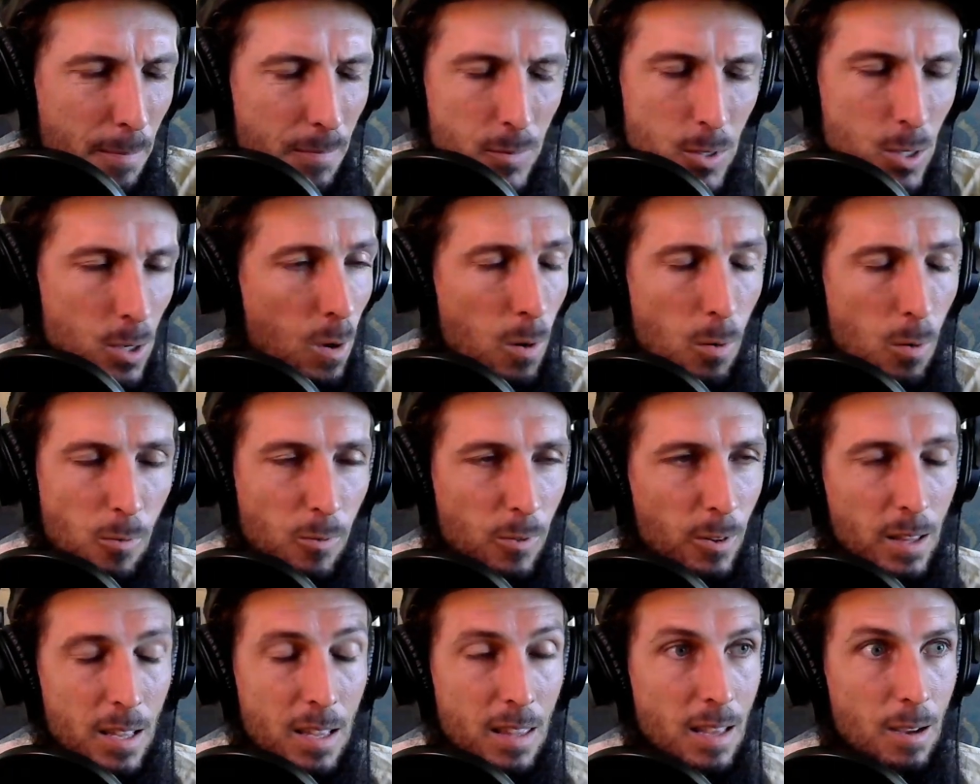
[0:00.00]
So
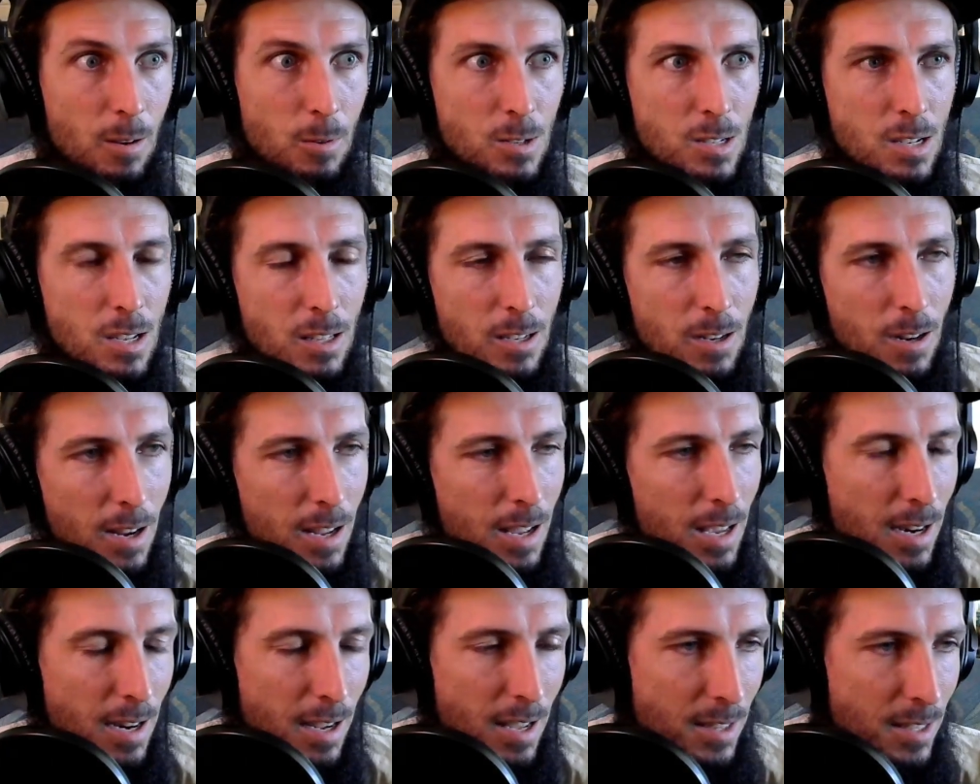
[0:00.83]
hopefully that was clear. I
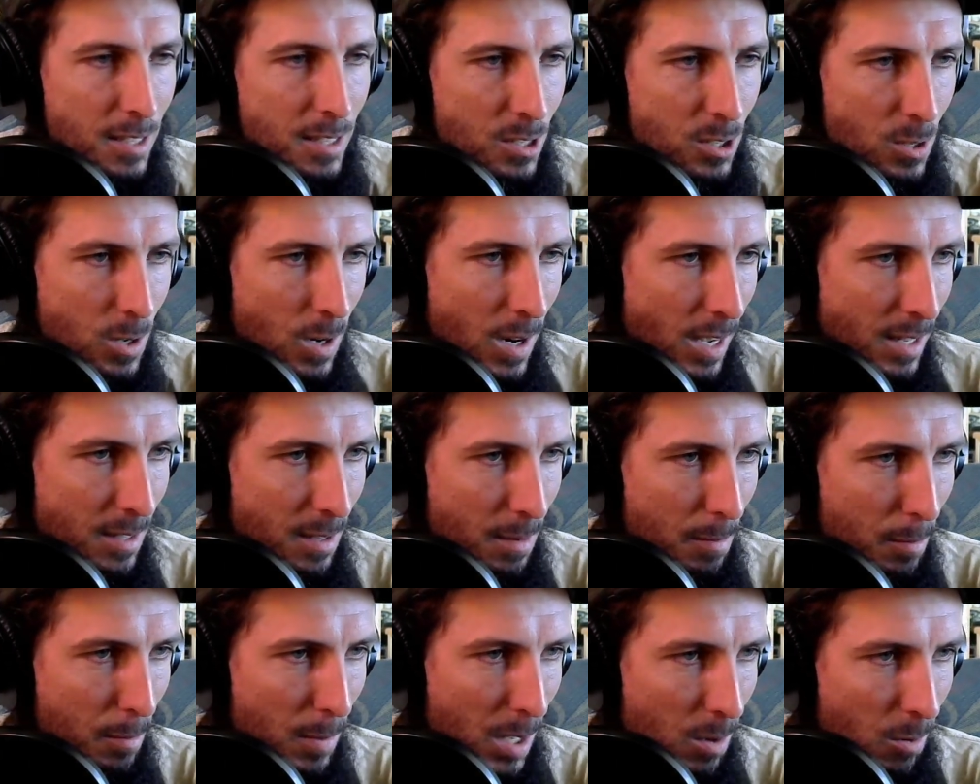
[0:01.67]
kind of got
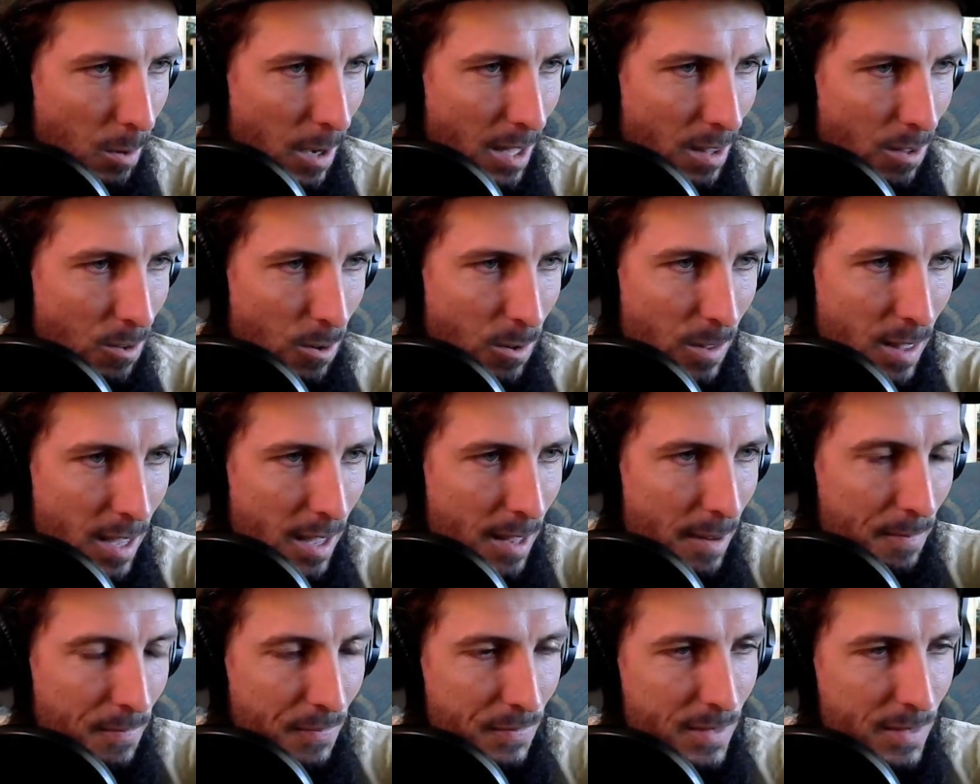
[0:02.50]
distracted midway through that.